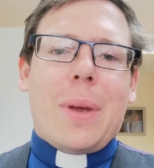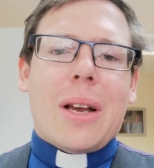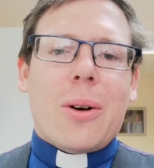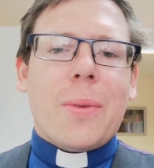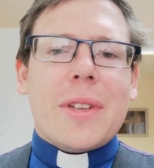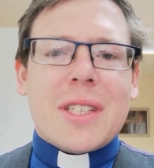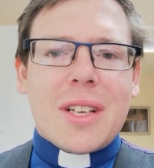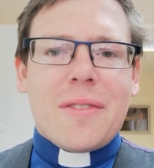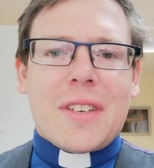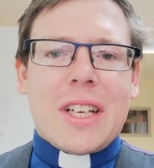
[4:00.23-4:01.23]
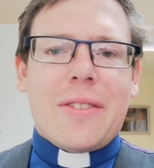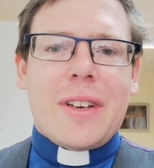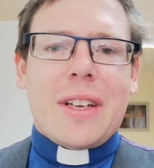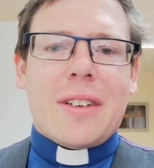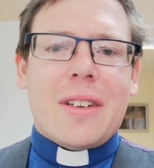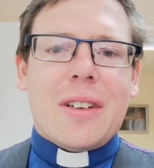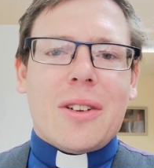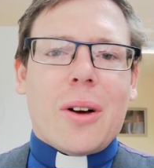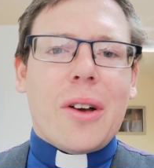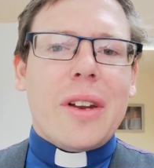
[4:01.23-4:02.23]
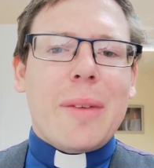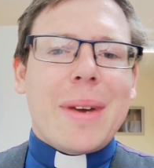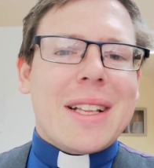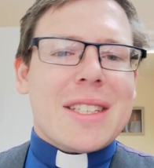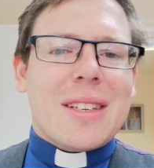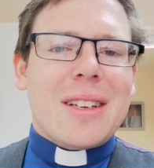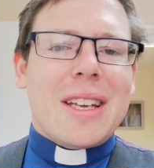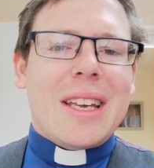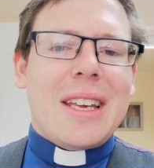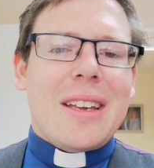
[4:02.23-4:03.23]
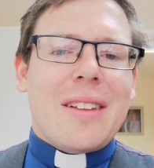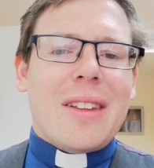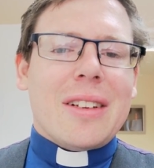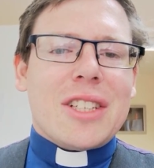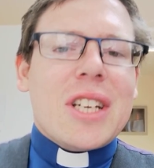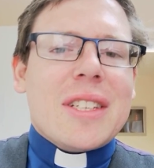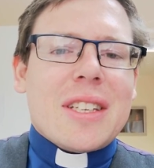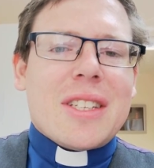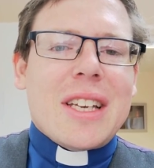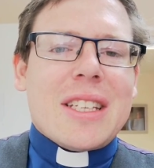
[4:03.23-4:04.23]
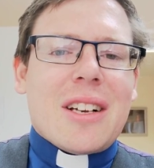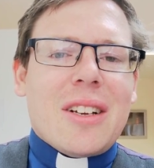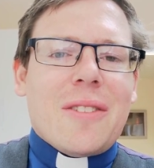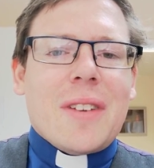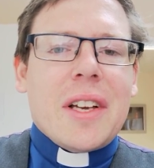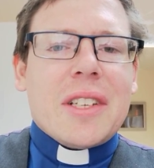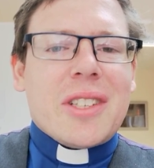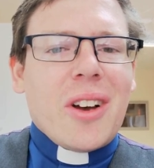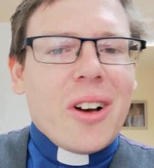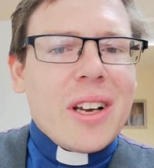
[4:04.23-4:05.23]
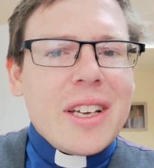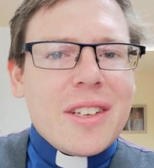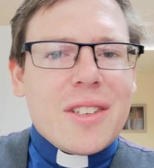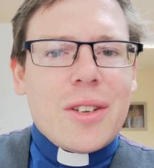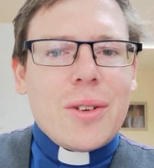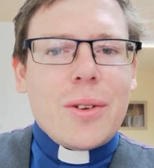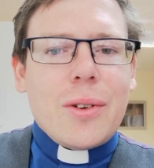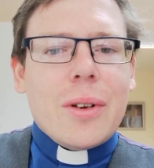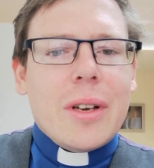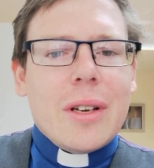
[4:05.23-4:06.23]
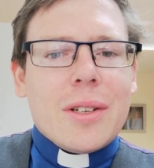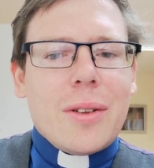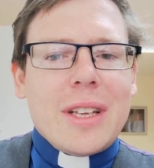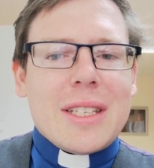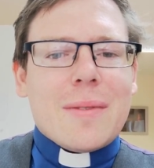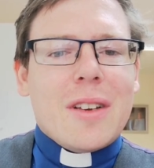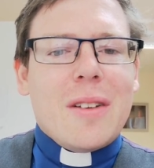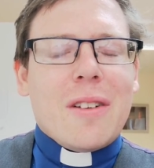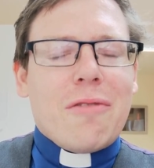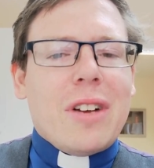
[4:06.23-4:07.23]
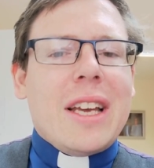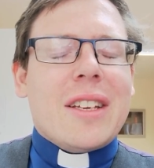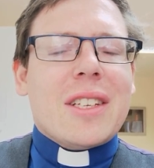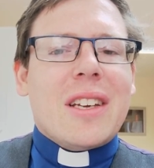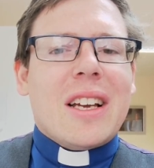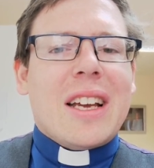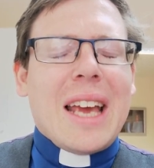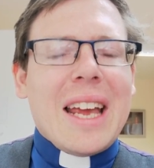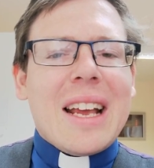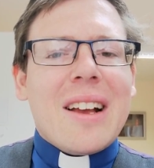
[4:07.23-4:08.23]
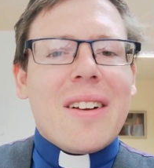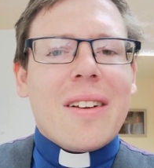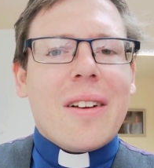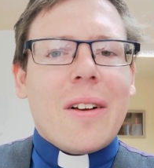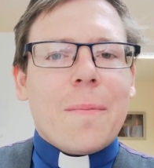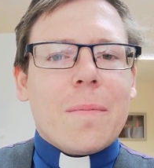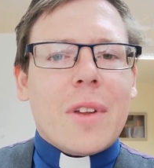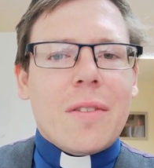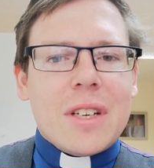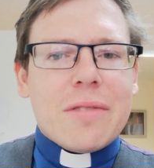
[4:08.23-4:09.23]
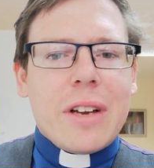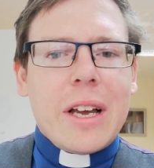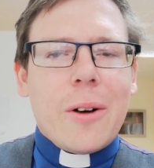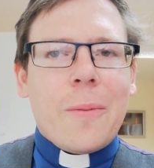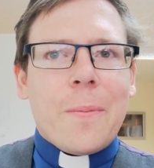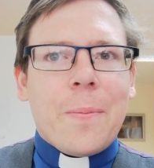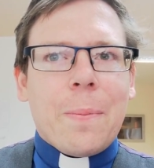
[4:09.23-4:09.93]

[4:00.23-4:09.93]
being called the son of David not only means that he that Jesus is kind of tied to to this great king of Israel,